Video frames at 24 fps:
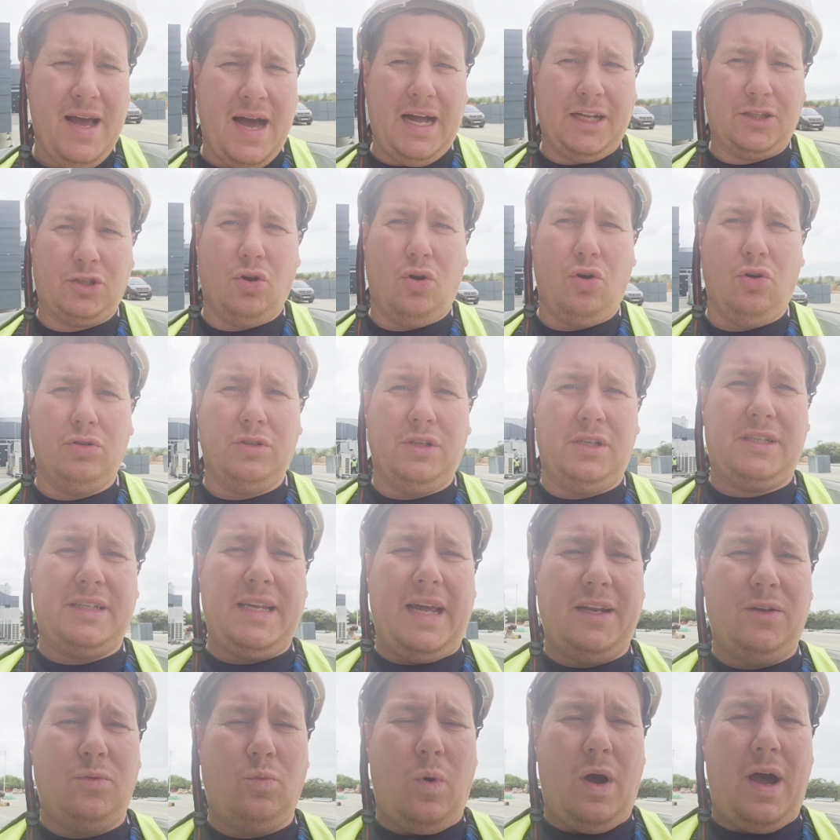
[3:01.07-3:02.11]
I don't
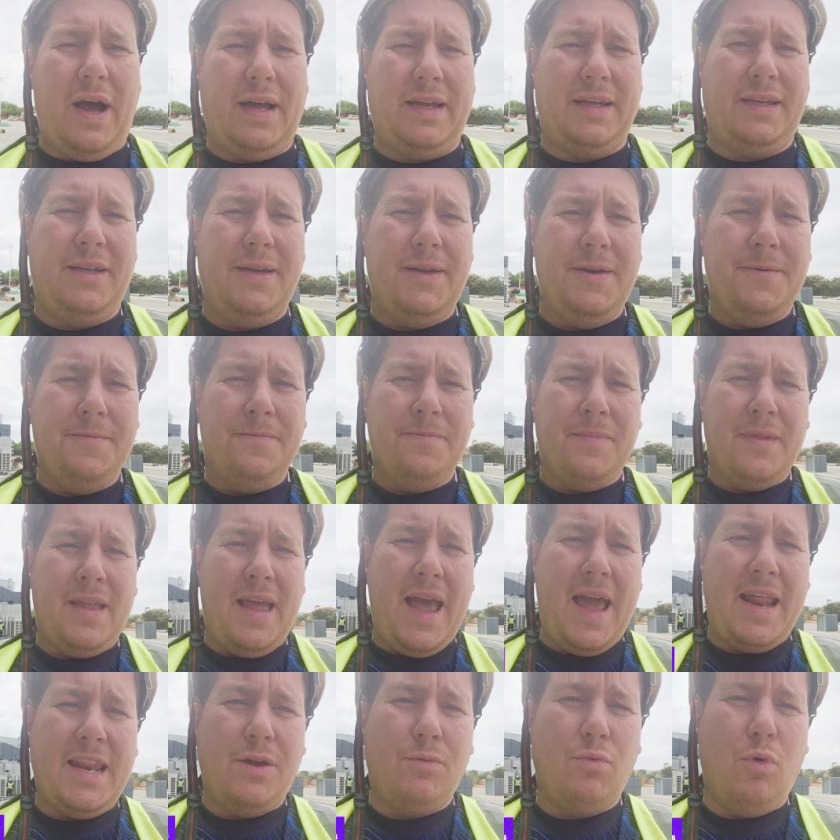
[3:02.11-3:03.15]
understand why
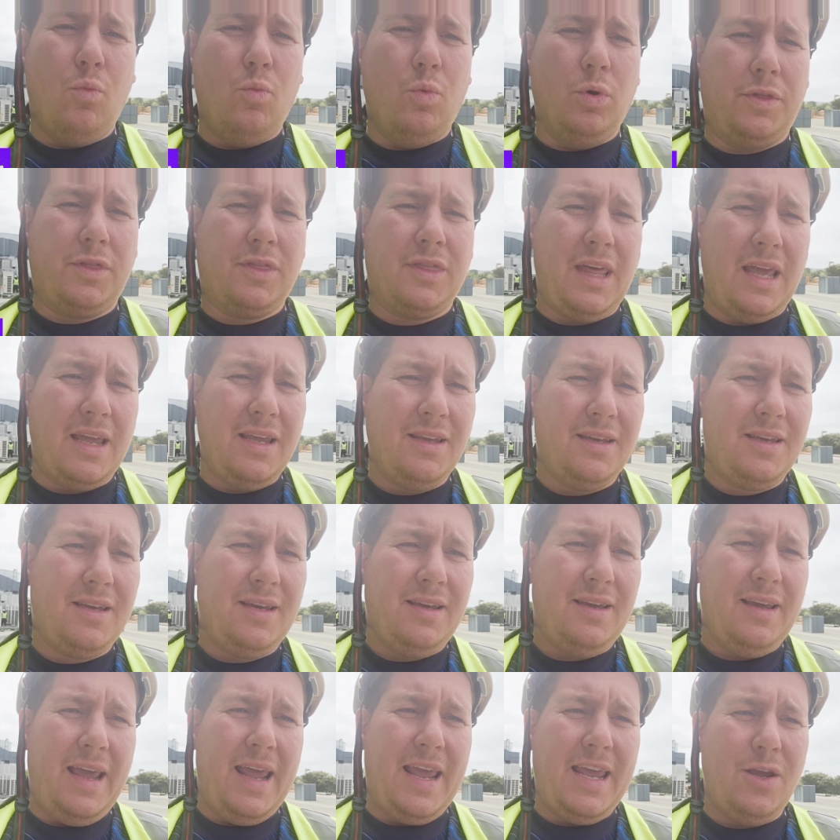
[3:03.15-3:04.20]
anyone would
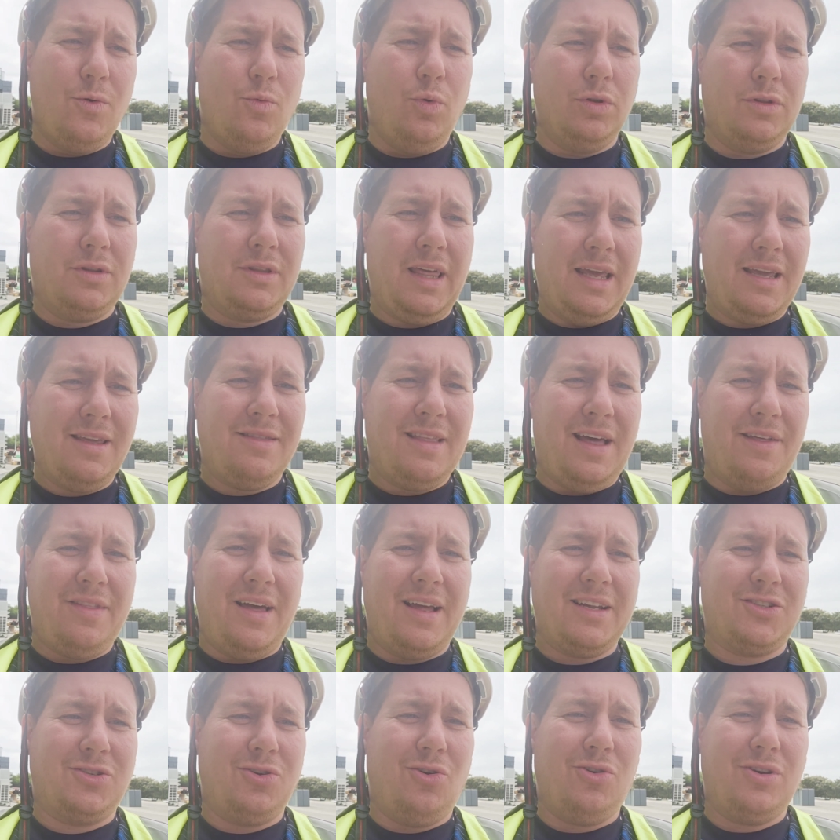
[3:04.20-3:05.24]
think that
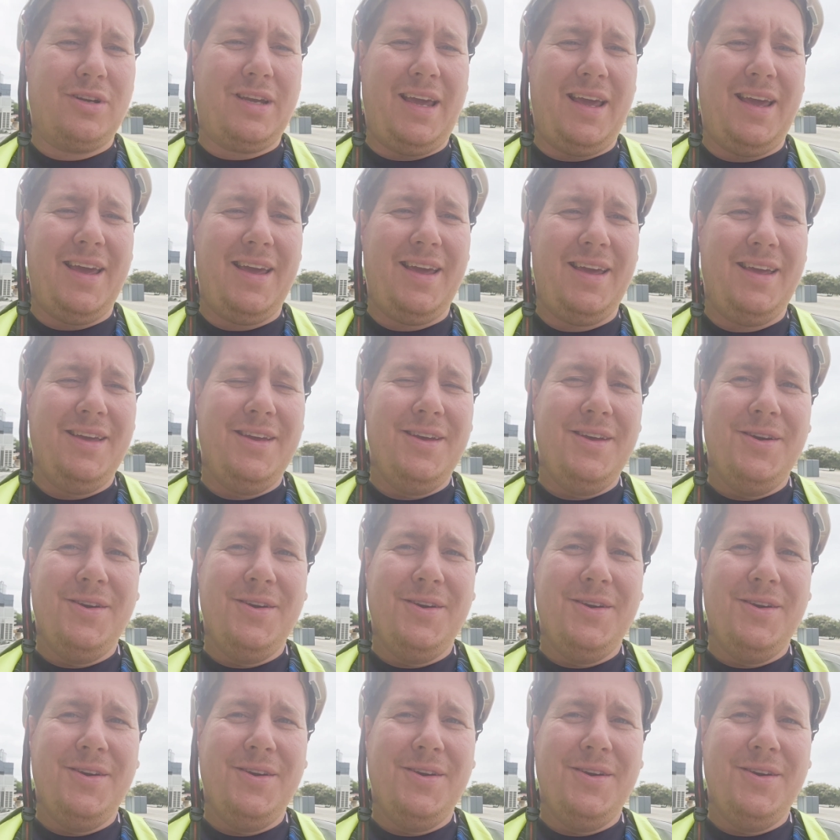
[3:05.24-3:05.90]
that's okay.